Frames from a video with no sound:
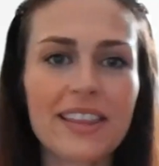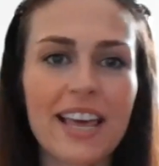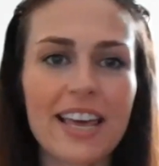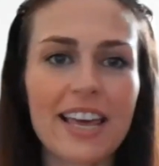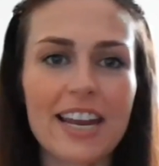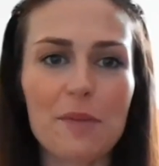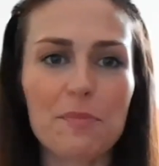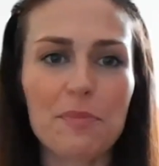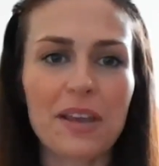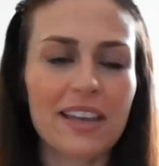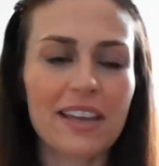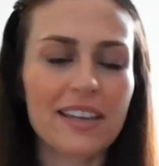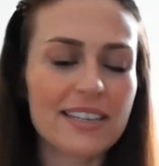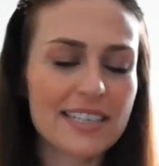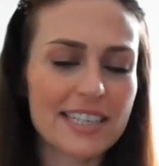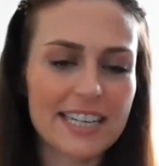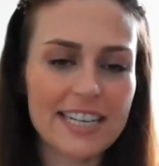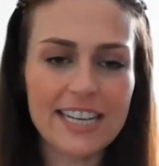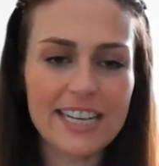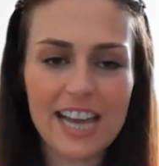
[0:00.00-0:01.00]
that up,
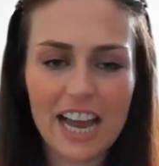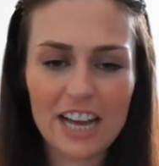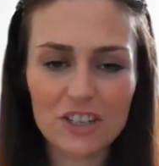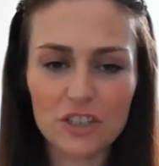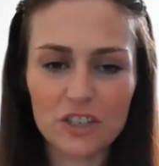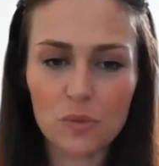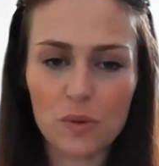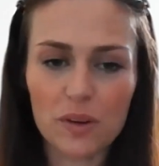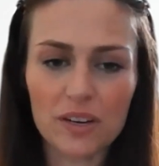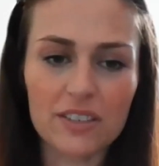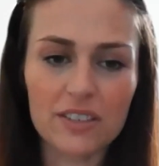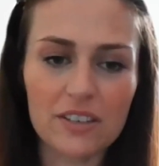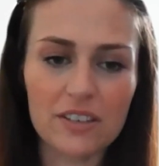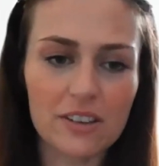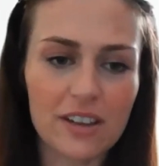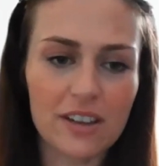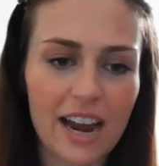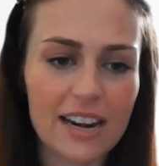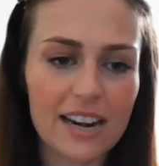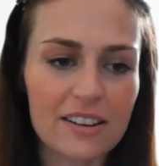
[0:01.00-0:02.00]
Kingsley, I just wanted to
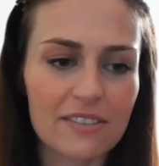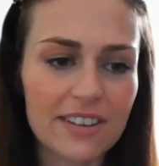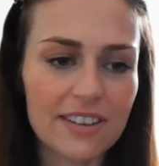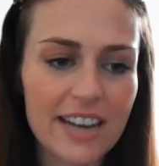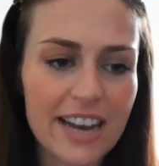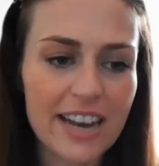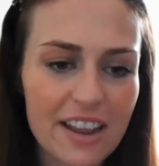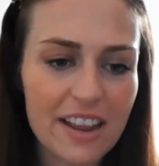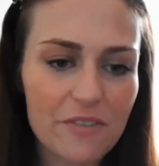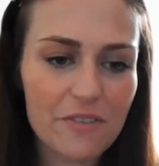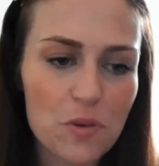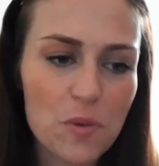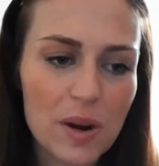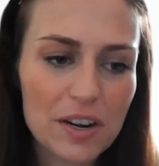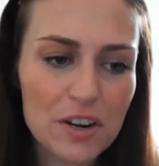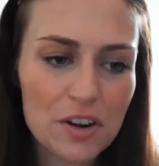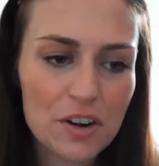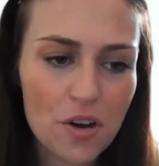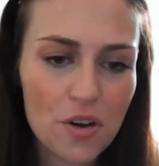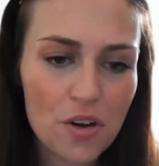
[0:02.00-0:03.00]
kind of let
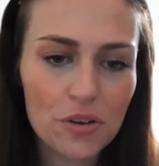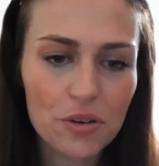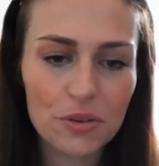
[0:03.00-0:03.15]
everyone know